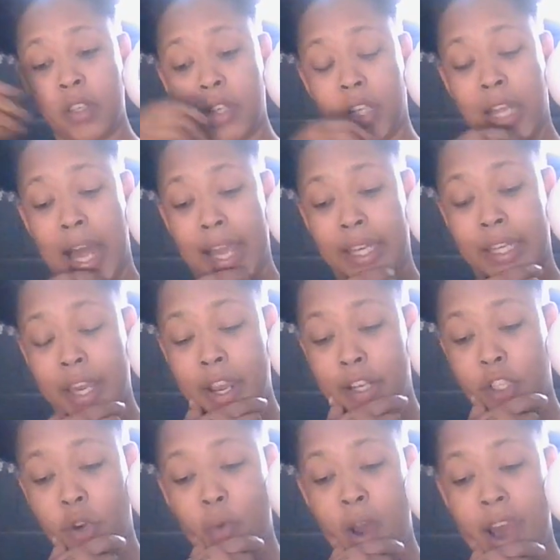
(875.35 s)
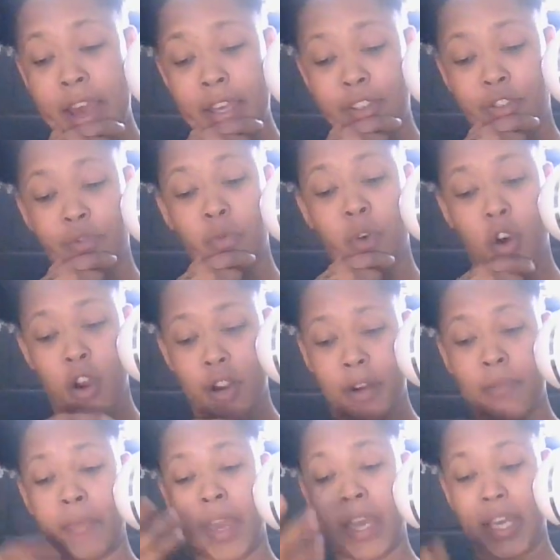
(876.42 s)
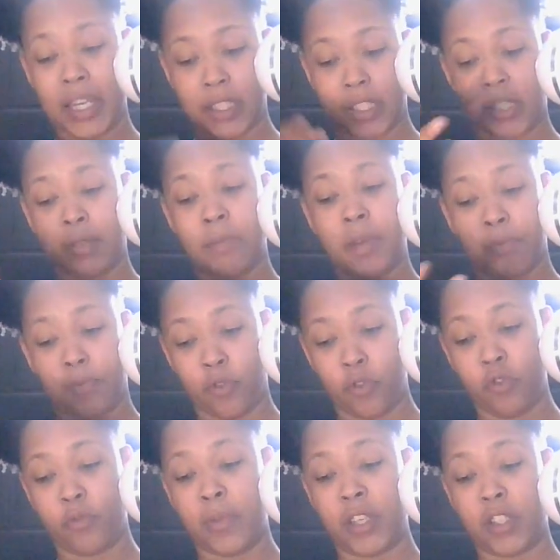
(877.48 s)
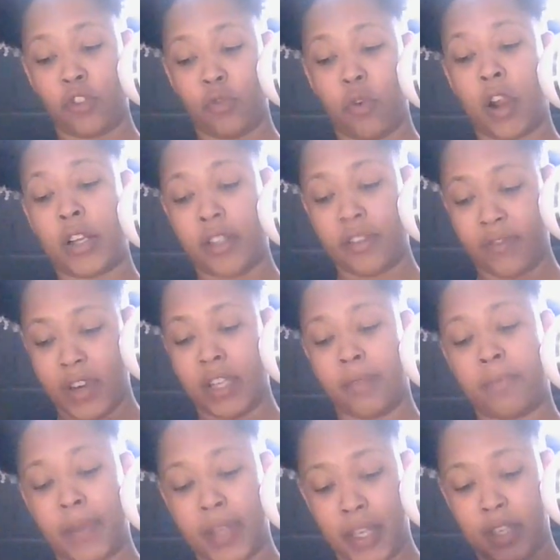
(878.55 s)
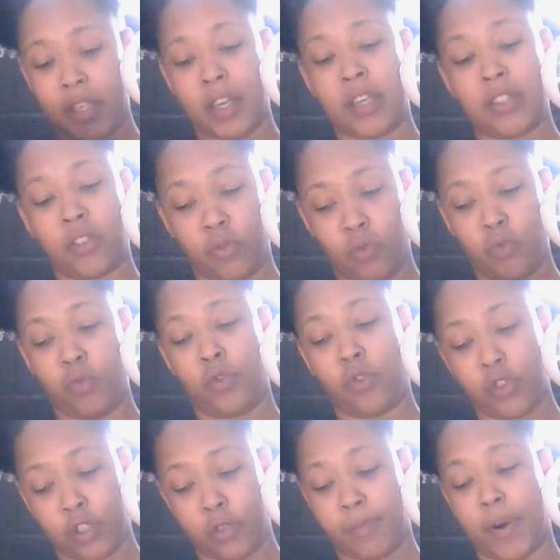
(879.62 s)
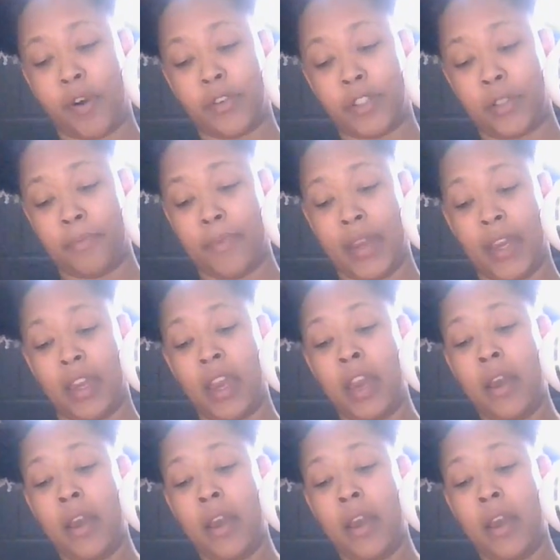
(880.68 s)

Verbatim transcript: Like, character-wise, you are making some improvements. You are developing into who you're supposed to be.